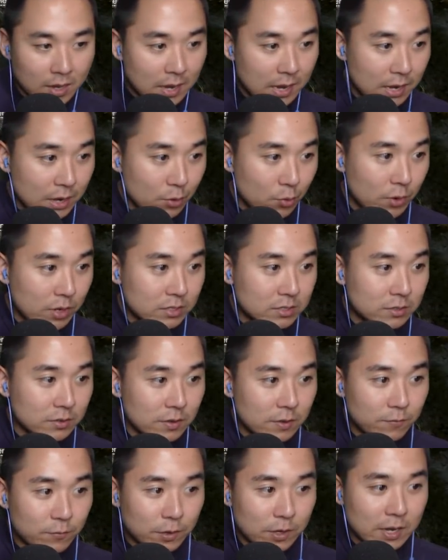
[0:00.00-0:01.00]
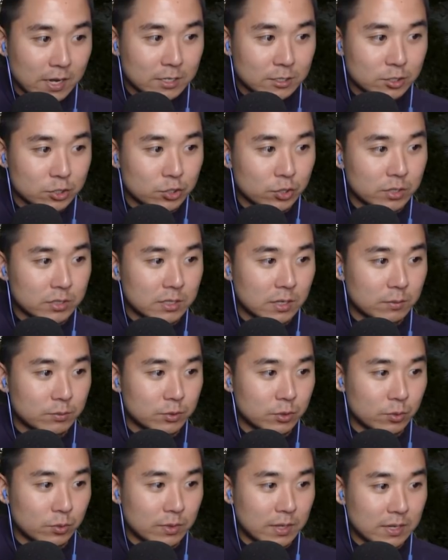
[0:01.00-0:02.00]
Anyways, if you guys enjoyed this
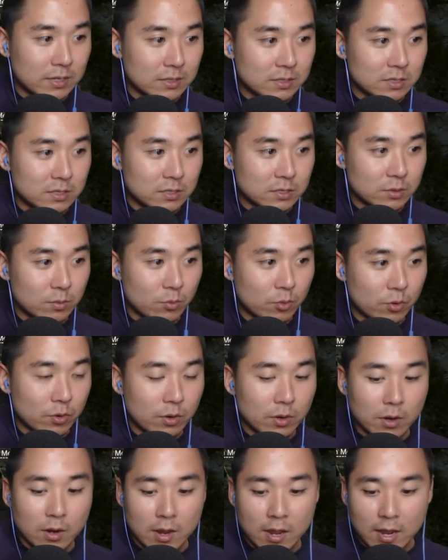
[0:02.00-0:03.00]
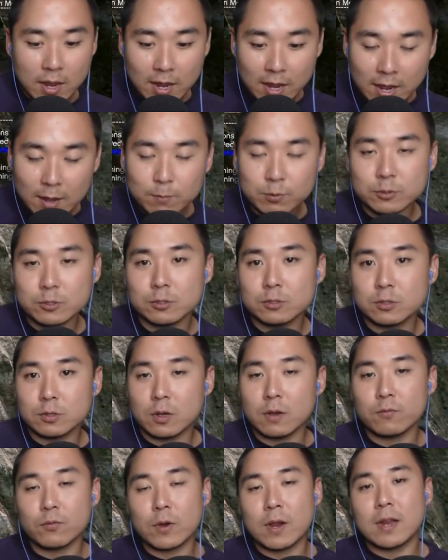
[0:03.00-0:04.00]
episode and would like to see some more episodes
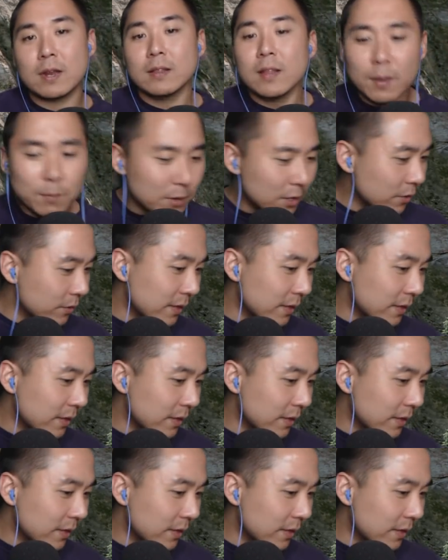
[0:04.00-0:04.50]
of Granny, let